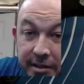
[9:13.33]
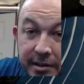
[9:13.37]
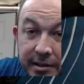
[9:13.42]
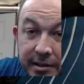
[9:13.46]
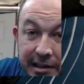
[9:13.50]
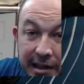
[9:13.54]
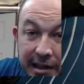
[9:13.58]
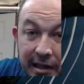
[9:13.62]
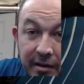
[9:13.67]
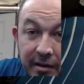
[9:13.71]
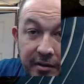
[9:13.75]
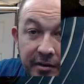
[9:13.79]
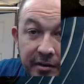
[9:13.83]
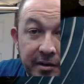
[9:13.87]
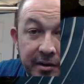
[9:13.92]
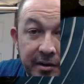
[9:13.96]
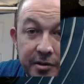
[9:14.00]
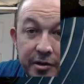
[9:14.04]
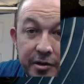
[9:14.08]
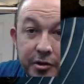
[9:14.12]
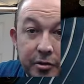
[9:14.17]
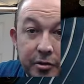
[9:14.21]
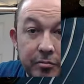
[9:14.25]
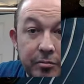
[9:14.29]
telling the
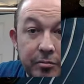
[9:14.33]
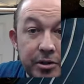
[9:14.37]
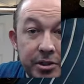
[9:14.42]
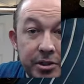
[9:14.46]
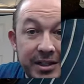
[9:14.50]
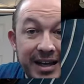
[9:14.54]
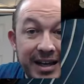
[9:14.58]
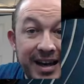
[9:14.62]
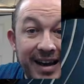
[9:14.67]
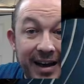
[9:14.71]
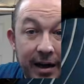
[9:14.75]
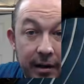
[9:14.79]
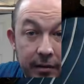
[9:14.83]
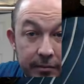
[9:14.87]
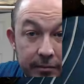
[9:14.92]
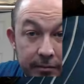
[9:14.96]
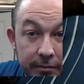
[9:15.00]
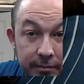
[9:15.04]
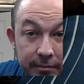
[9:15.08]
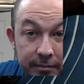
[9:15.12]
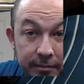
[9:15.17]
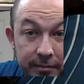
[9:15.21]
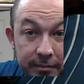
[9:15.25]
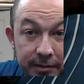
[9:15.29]
consumer stay out.
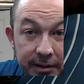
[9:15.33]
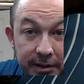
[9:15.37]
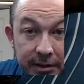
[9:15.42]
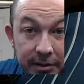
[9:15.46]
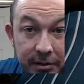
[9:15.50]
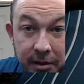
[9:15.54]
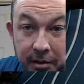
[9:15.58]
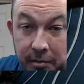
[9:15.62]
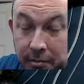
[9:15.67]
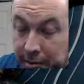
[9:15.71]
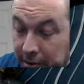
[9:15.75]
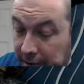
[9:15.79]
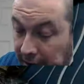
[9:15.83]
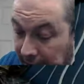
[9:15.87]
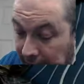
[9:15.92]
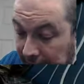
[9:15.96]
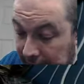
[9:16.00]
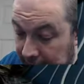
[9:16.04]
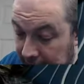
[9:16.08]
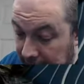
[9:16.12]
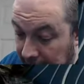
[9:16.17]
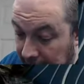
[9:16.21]
It's almost like a stay